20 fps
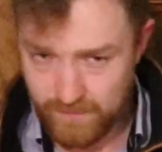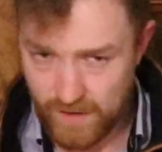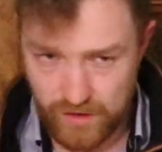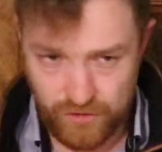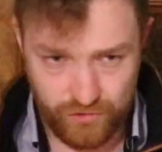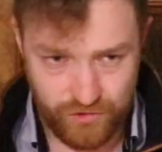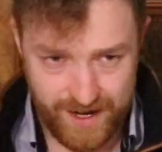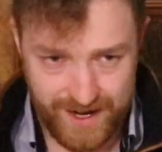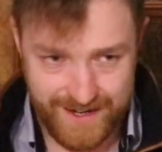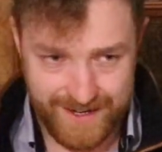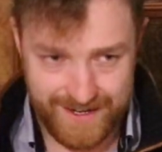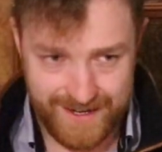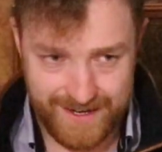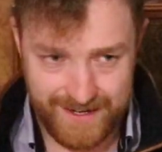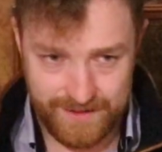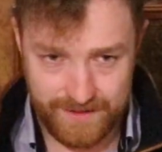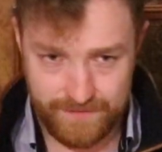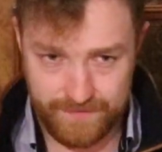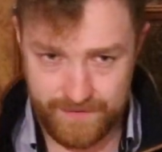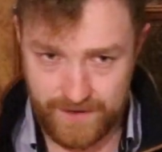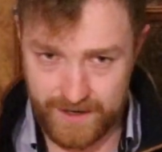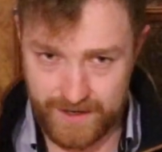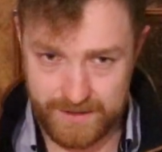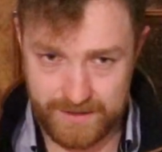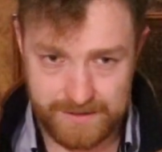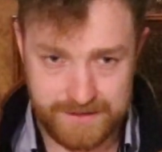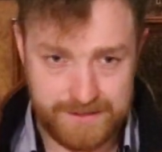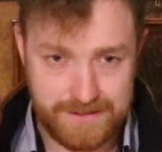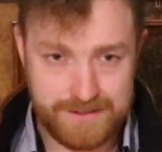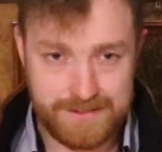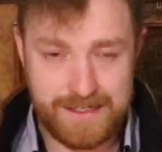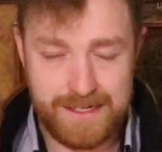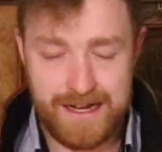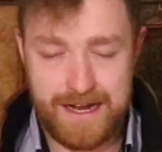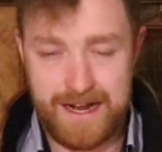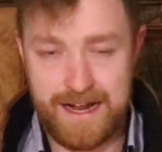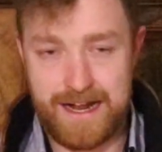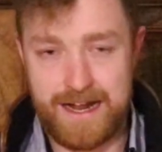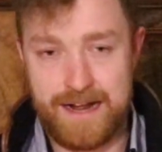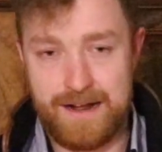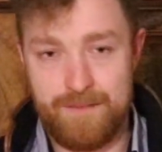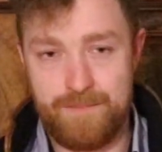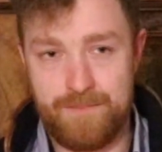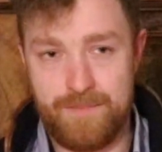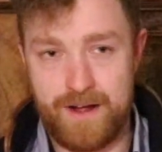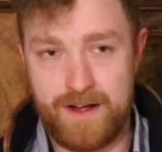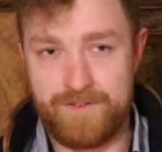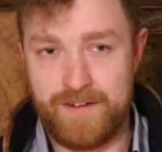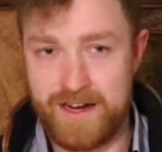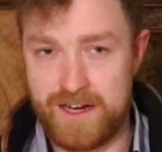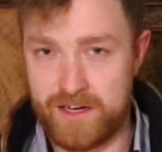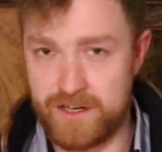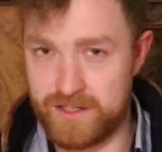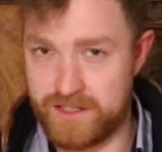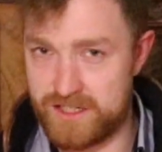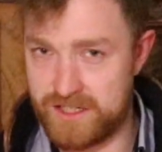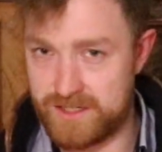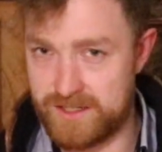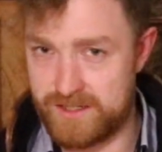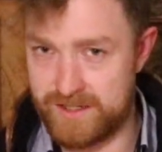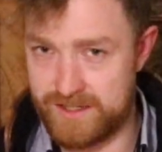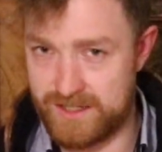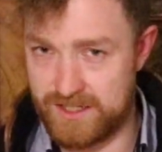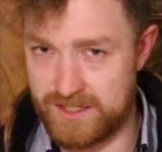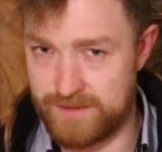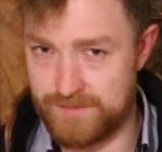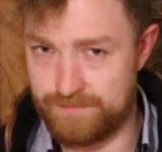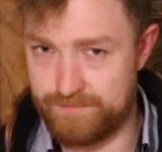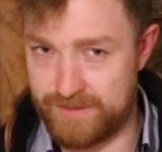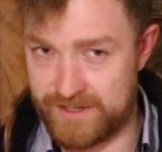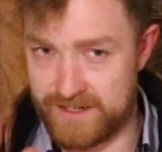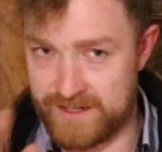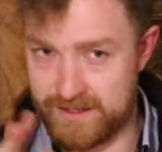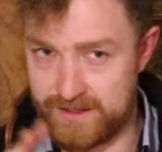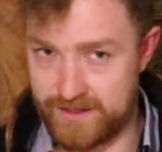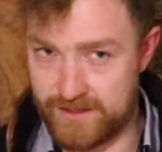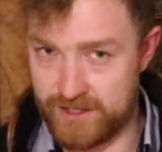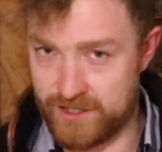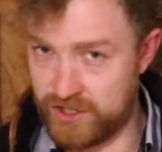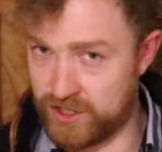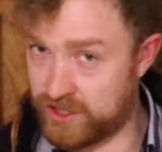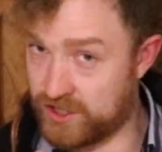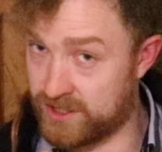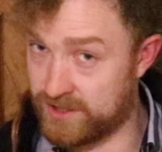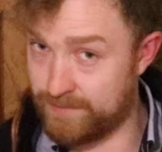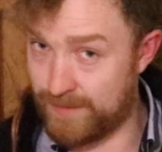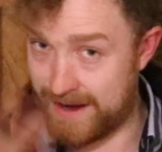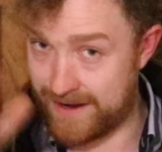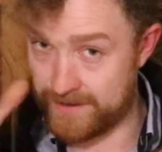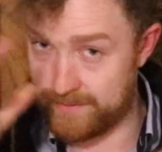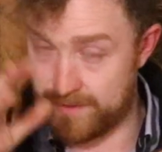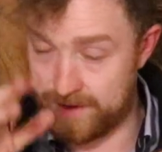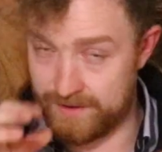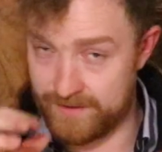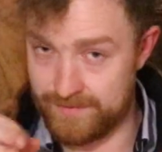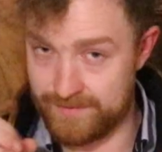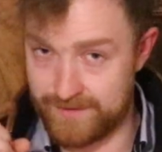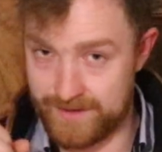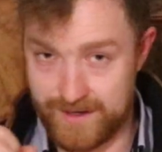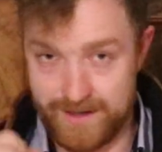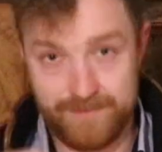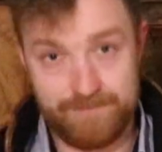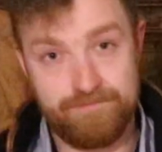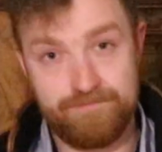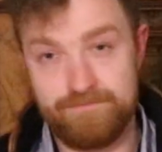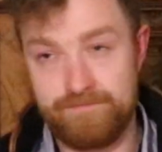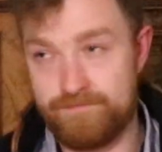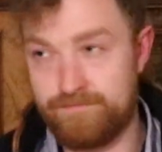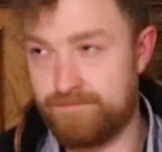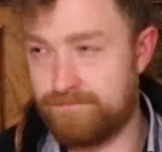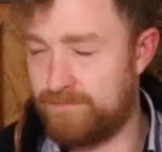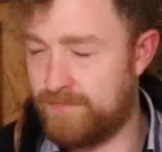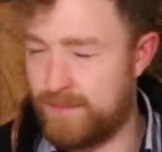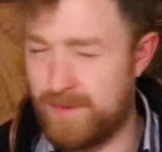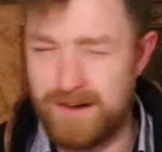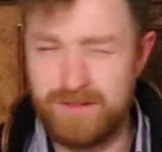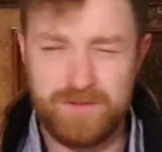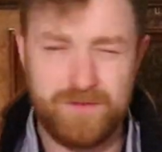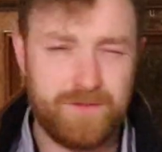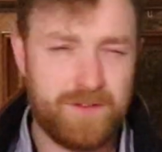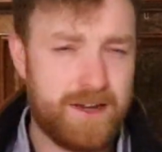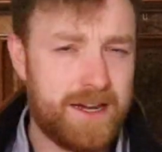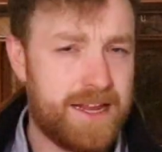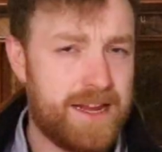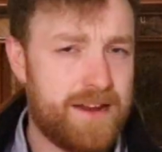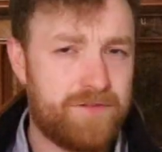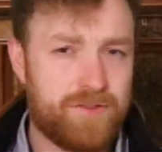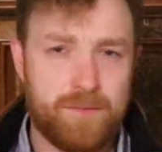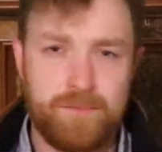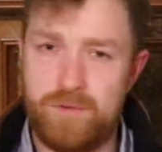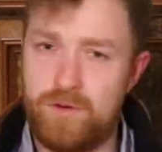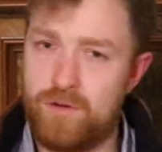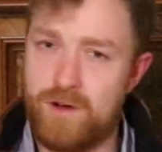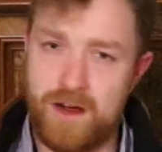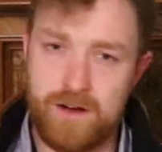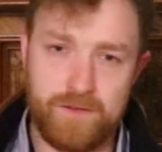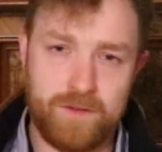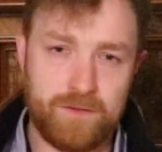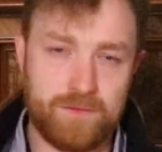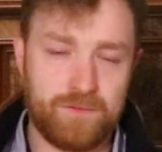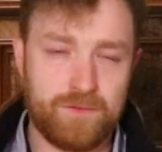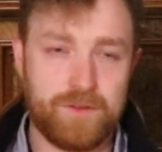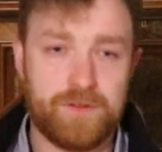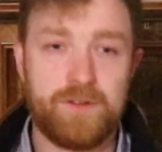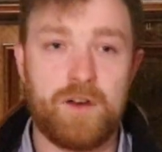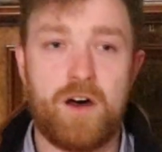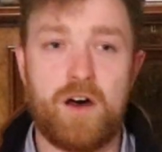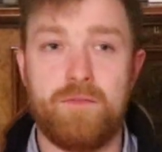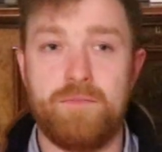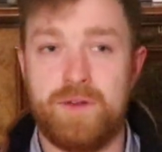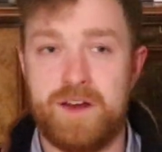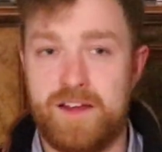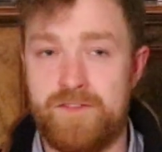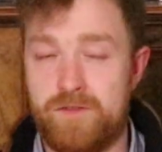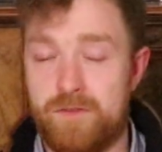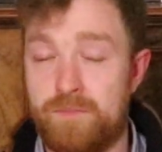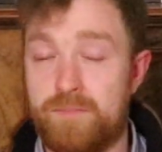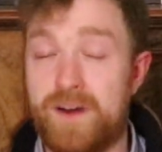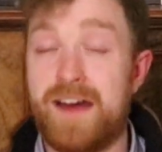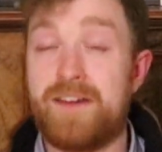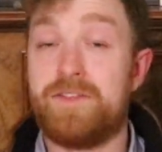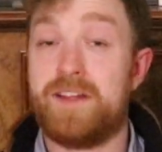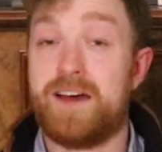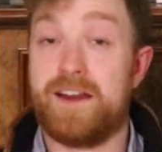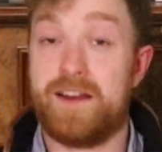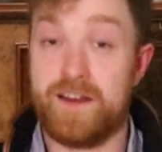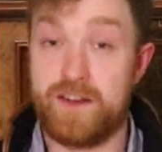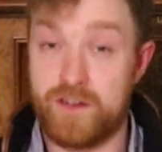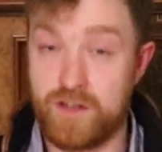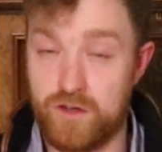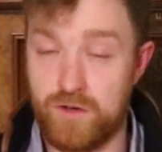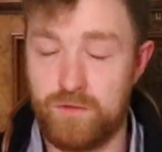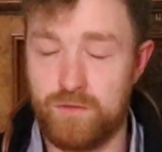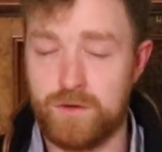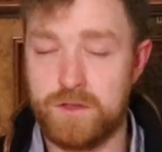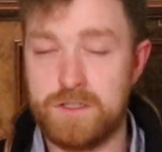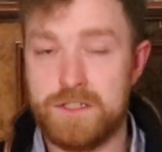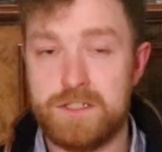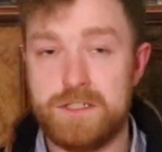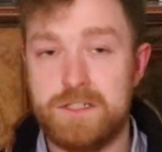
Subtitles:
trying to get it to fire. I finally got it just spat a bit, and the amount of leaves that blew out of it was unbelievable. But after that, I knew